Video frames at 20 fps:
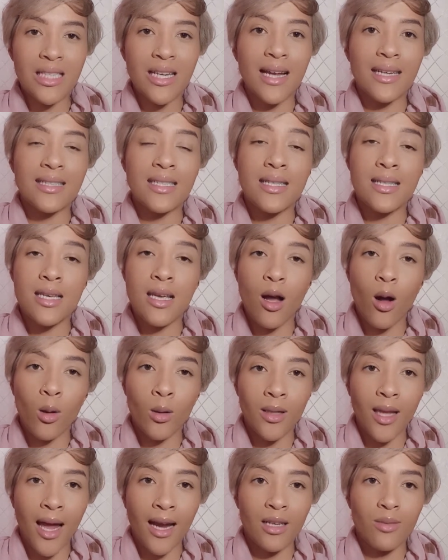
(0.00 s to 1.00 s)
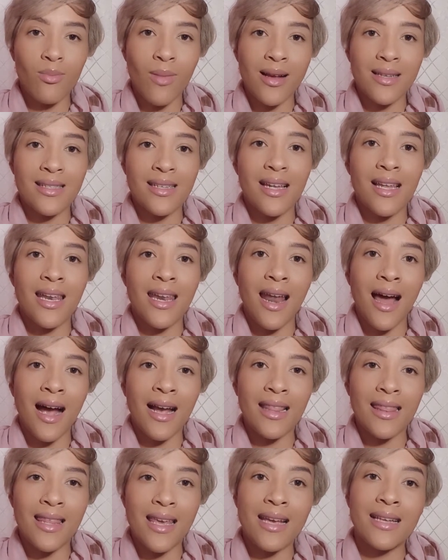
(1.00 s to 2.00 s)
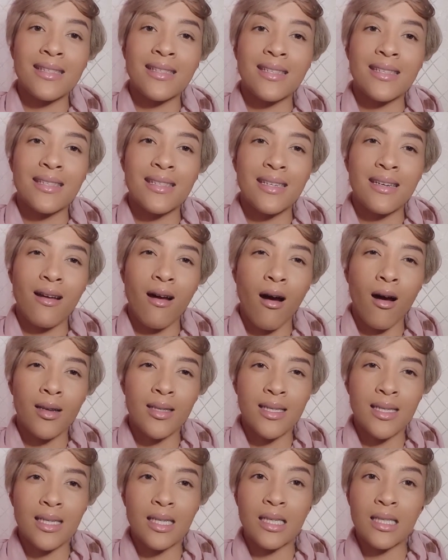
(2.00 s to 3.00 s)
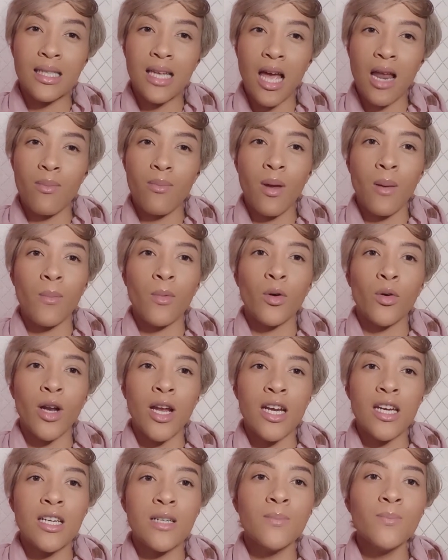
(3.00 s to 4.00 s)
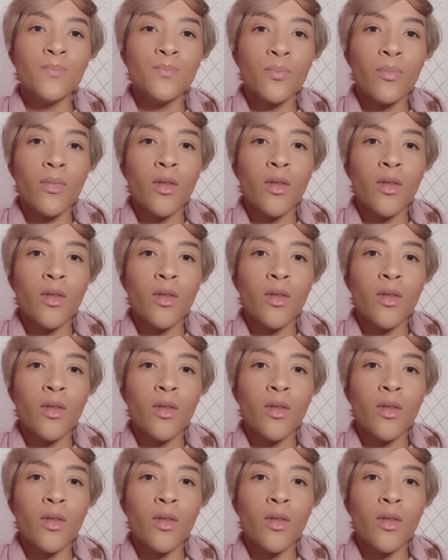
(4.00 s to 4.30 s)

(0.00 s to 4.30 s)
under the old act must align the existing articles and memorandum